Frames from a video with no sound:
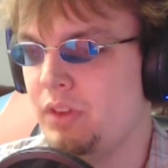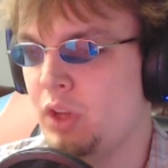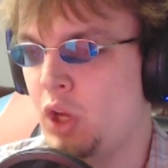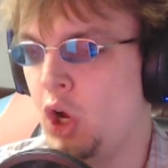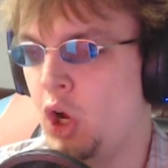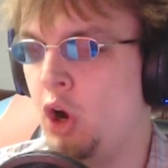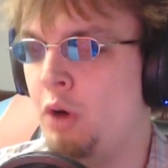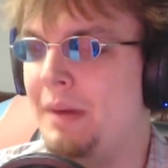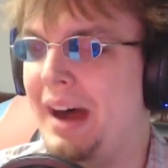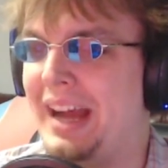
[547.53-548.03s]

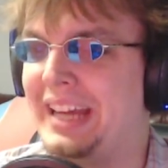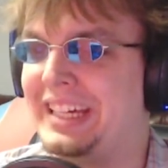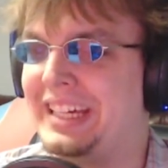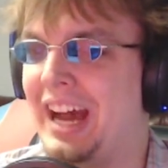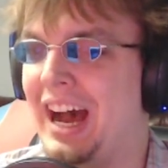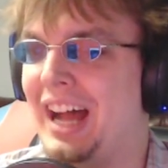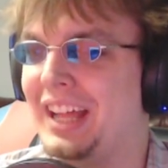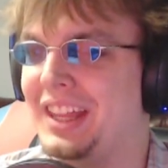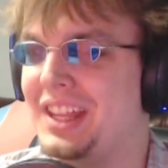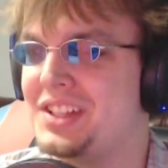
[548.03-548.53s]
Oh my
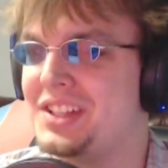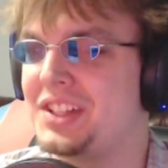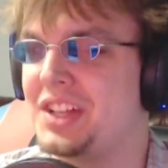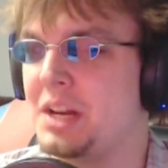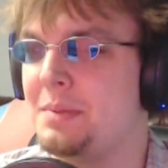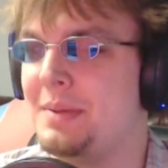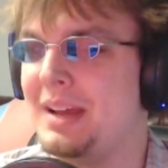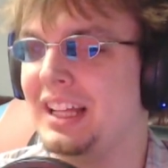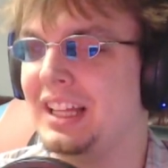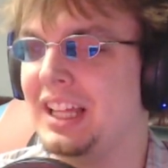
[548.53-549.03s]
god, this is gonna
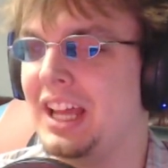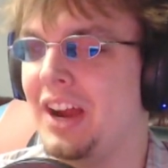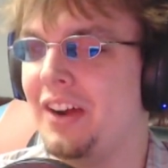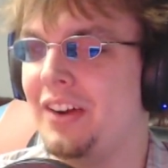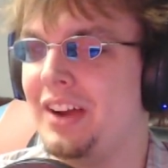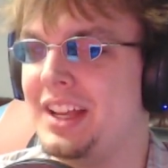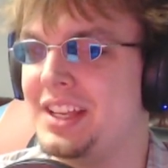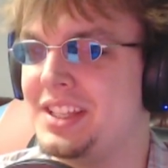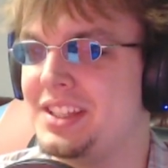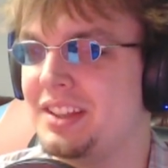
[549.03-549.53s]
be
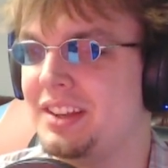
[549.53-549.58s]
hilarious.